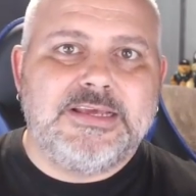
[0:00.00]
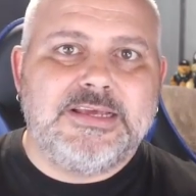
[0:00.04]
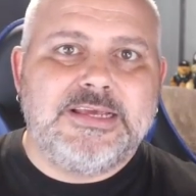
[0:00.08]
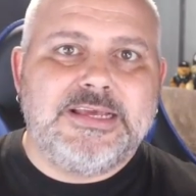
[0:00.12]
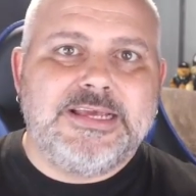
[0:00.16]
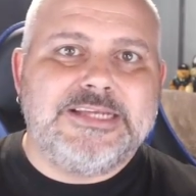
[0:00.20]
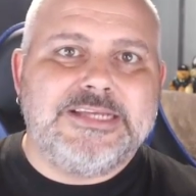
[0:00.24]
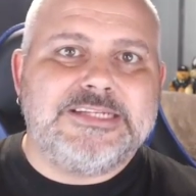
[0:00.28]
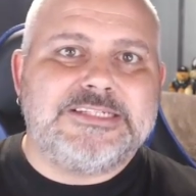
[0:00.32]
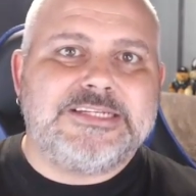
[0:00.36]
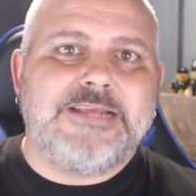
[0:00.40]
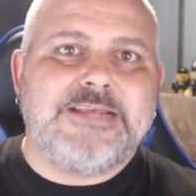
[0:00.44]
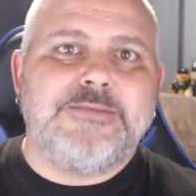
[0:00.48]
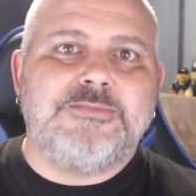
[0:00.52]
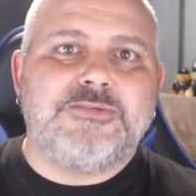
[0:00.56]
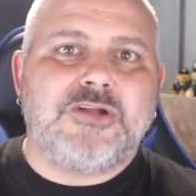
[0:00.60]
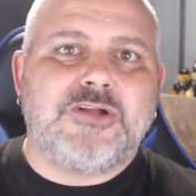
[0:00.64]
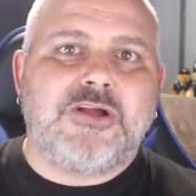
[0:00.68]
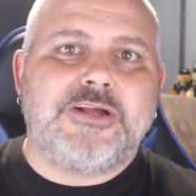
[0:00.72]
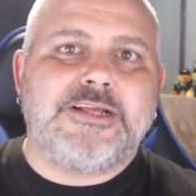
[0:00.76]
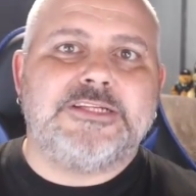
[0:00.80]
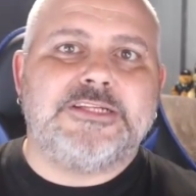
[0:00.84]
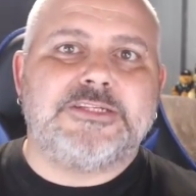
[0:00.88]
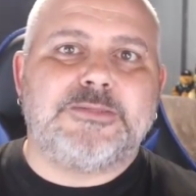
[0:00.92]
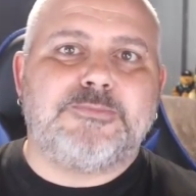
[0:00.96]
It seems
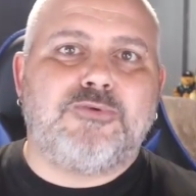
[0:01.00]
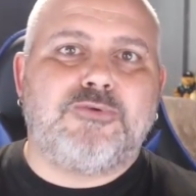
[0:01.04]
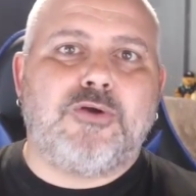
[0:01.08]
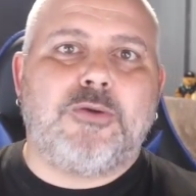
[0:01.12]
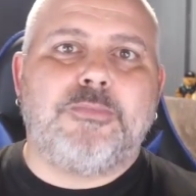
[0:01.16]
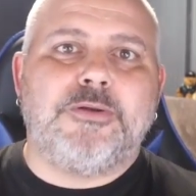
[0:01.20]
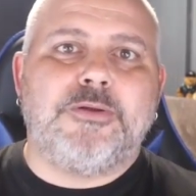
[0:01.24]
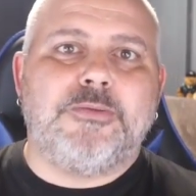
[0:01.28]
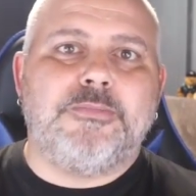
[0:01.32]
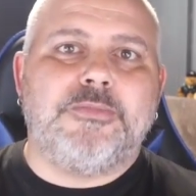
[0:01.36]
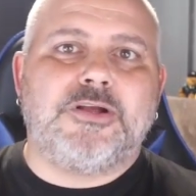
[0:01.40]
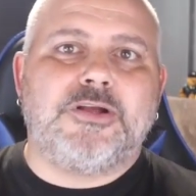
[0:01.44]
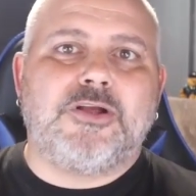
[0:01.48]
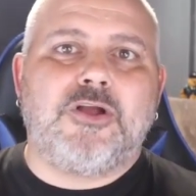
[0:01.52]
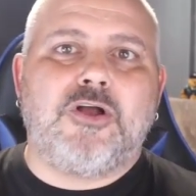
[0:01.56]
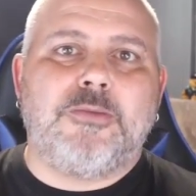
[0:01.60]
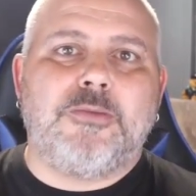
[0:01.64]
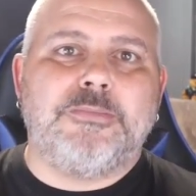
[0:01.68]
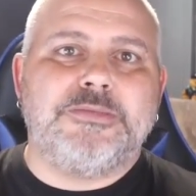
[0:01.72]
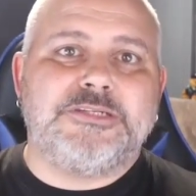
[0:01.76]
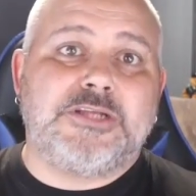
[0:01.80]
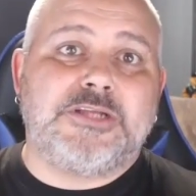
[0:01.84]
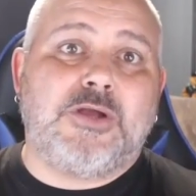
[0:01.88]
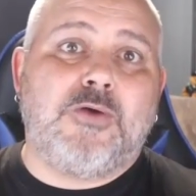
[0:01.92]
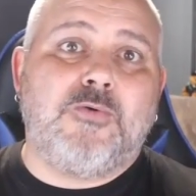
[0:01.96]
like it's a problem that can't
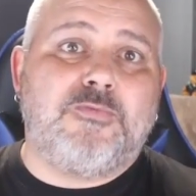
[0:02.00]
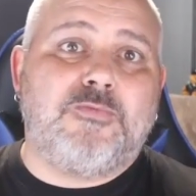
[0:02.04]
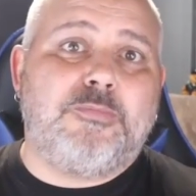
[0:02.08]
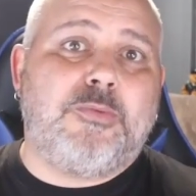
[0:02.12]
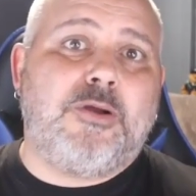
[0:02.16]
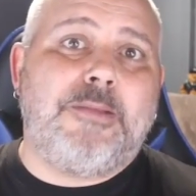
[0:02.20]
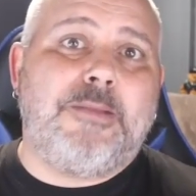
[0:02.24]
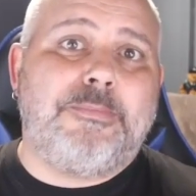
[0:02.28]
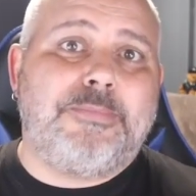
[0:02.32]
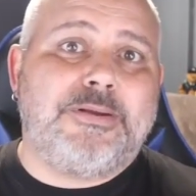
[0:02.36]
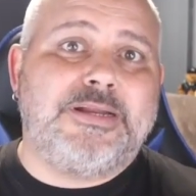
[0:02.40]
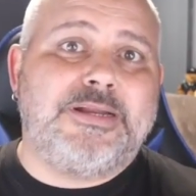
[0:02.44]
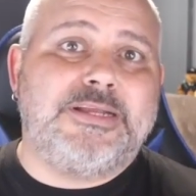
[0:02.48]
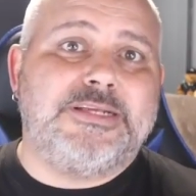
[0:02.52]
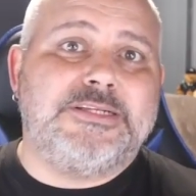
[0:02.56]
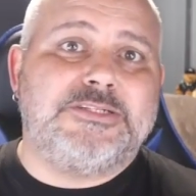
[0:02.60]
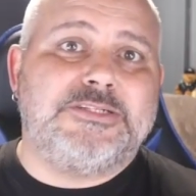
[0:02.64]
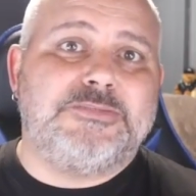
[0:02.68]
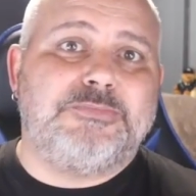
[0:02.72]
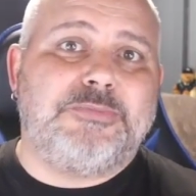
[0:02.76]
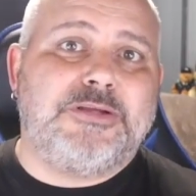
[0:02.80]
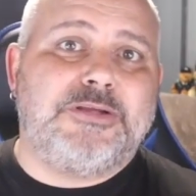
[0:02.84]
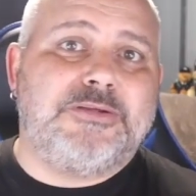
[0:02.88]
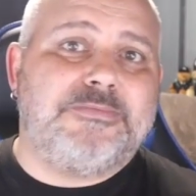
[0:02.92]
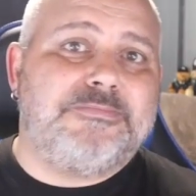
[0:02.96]
be solved by
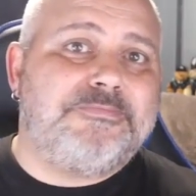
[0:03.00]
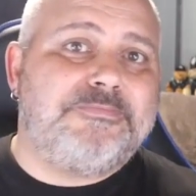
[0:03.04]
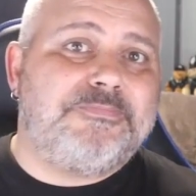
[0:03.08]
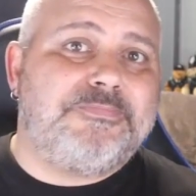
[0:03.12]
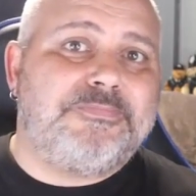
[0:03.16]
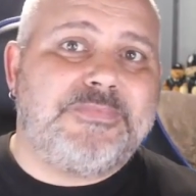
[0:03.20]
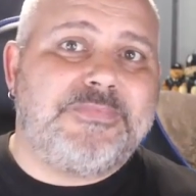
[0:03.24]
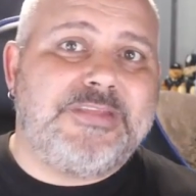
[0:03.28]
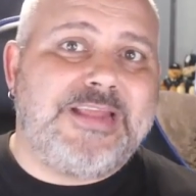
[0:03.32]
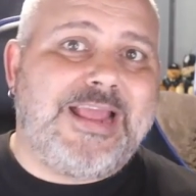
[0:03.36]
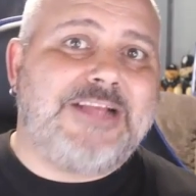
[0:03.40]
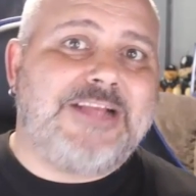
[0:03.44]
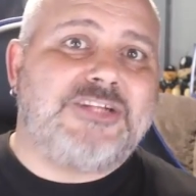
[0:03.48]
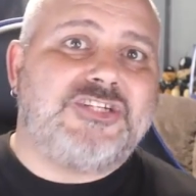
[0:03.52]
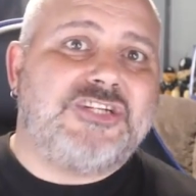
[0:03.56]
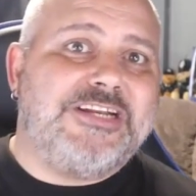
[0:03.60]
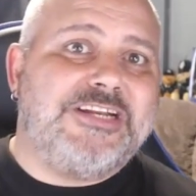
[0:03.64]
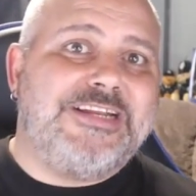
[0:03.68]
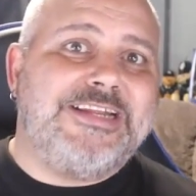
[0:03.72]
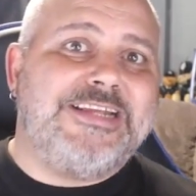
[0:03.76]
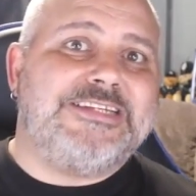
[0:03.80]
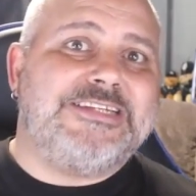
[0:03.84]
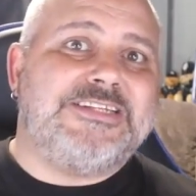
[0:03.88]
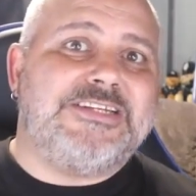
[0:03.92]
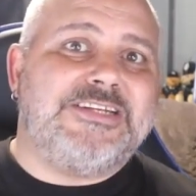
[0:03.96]
police, but the
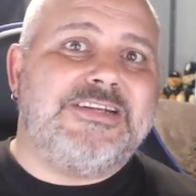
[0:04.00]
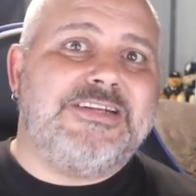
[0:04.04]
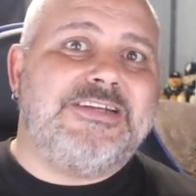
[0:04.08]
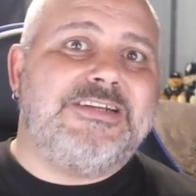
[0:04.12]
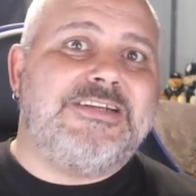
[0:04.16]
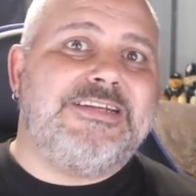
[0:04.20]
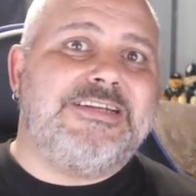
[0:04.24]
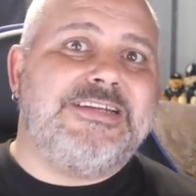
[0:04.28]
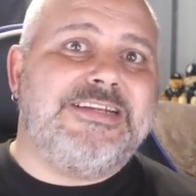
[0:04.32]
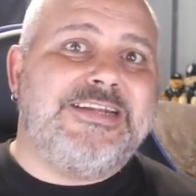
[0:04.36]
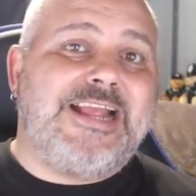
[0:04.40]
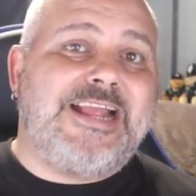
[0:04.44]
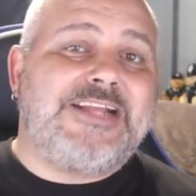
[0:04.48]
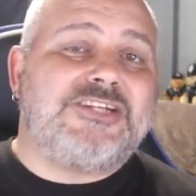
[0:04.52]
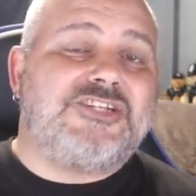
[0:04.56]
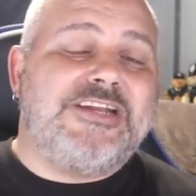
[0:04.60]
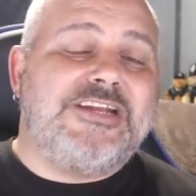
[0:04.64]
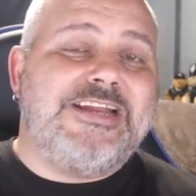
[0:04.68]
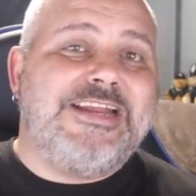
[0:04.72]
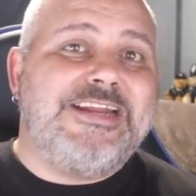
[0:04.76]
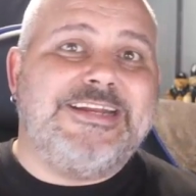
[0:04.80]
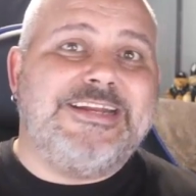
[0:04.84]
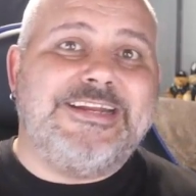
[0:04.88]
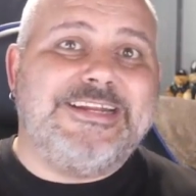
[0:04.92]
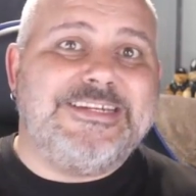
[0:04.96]
action
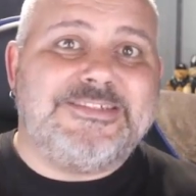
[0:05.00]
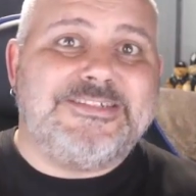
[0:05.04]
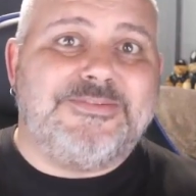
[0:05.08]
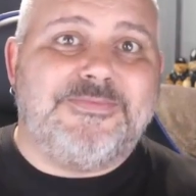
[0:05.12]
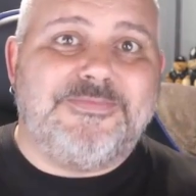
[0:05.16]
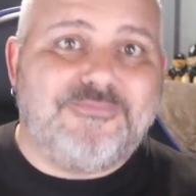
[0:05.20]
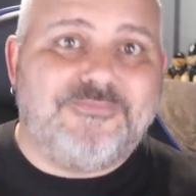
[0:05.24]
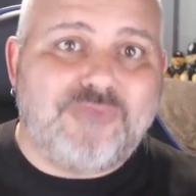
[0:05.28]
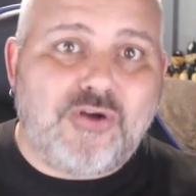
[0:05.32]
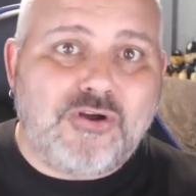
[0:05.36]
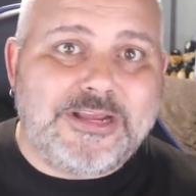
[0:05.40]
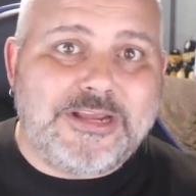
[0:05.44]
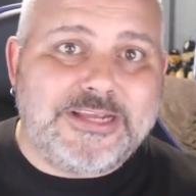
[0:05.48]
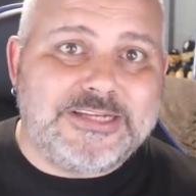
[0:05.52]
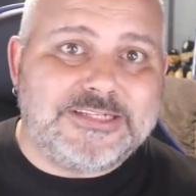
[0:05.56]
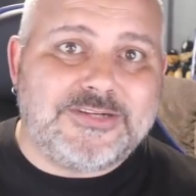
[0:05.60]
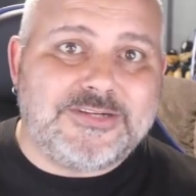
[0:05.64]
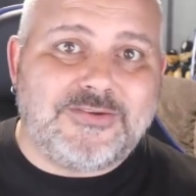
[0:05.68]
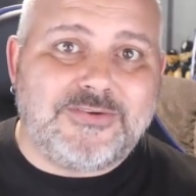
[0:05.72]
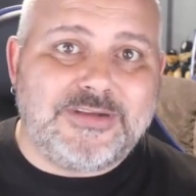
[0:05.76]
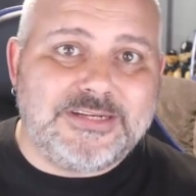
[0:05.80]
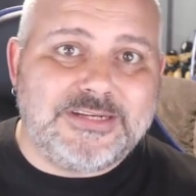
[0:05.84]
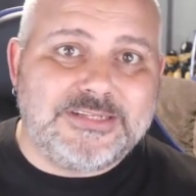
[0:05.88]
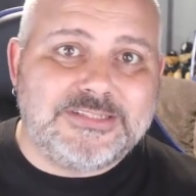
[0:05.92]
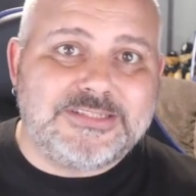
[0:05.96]
needed isn't rocket
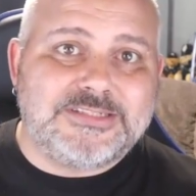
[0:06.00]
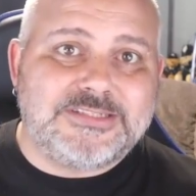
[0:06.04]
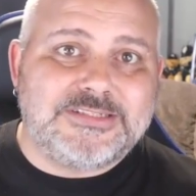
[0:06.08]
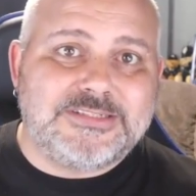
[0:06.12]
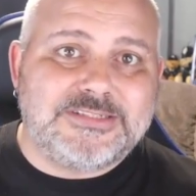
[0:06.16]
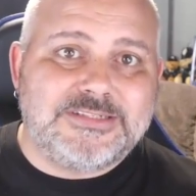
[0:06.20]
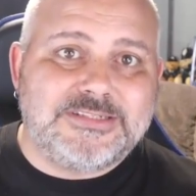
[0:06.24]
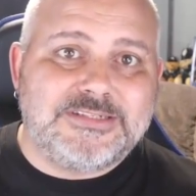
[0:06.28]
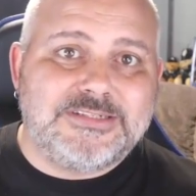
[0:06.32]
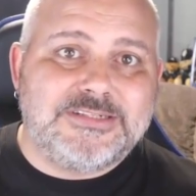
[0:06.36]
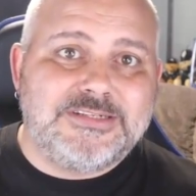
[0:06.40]
science.